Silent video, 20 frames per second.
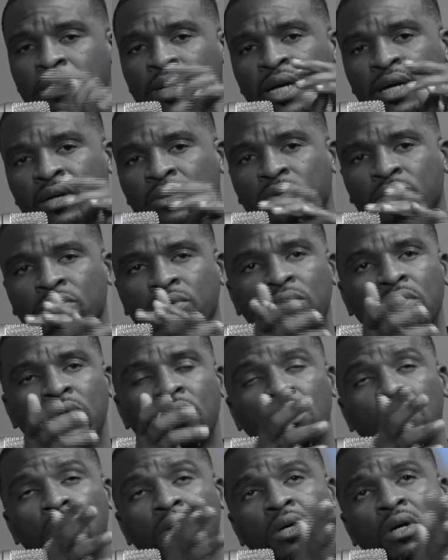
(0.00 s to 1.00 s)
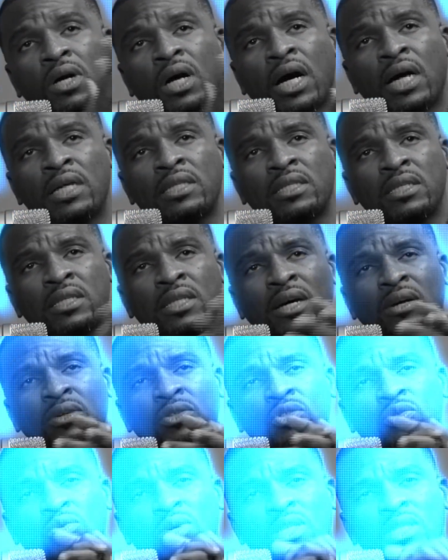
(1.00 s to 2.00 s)
Hello, welcome to IPN
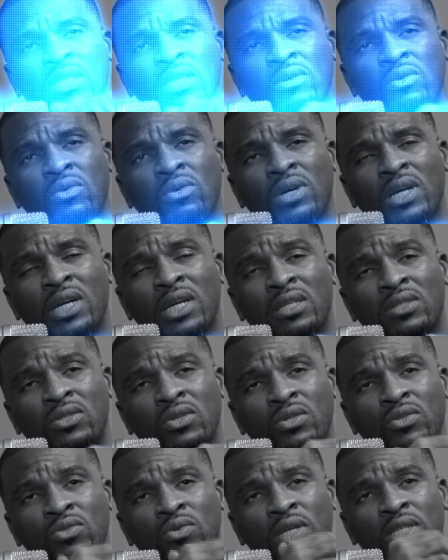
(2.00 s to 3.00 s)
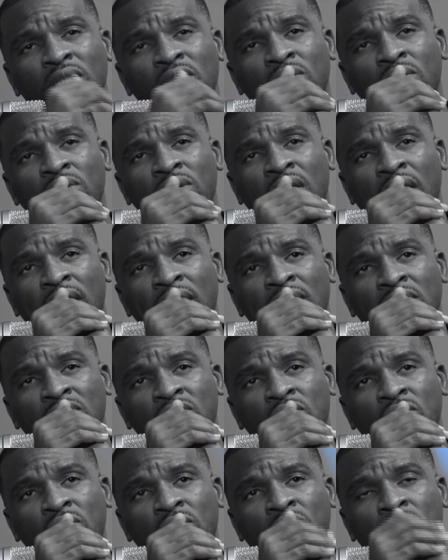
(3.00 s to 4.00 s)
TV. This is a short video clip from
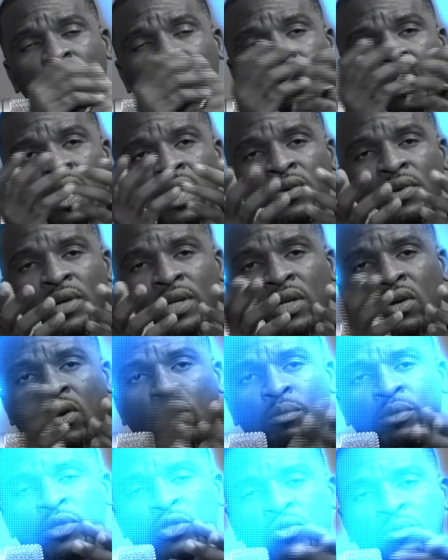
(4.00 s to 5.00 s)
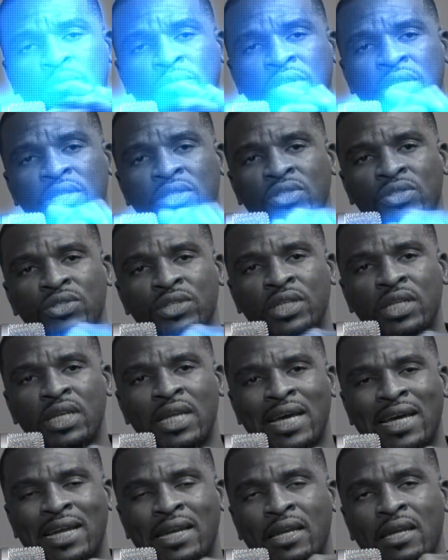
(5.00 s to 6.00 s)
Pastor Isaac Oyedepo,
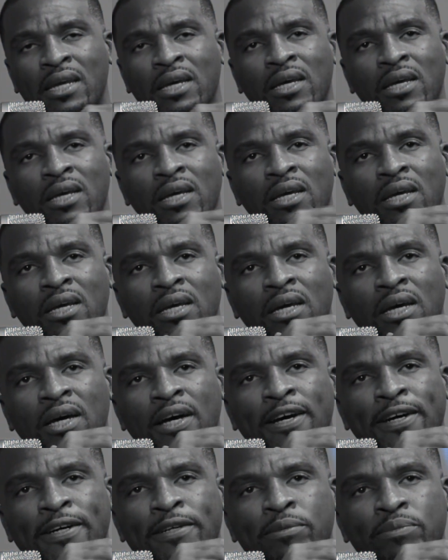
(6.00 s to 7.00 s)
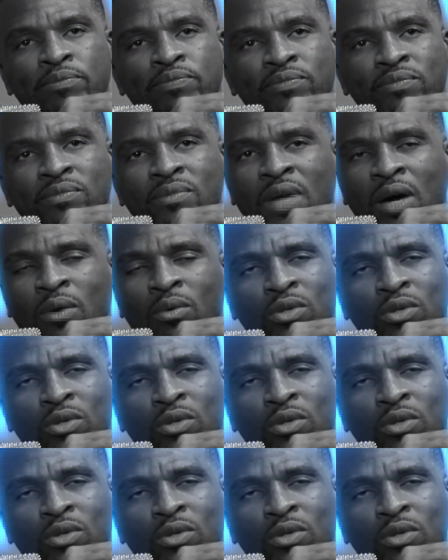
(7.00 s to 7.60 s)
sharing his experience on how he met his